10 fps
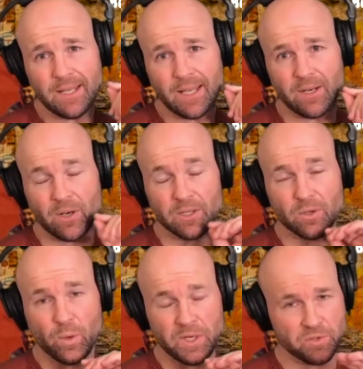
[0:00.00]
And I'd
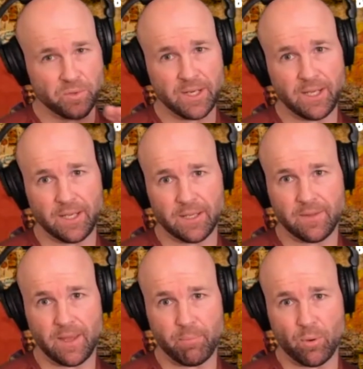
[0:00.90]
quit drinking
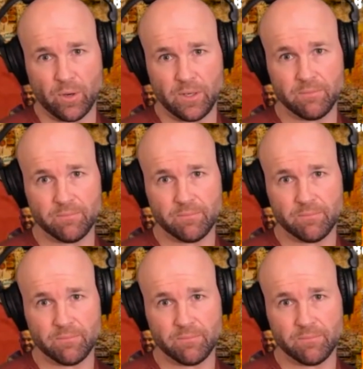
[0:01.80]
at that point.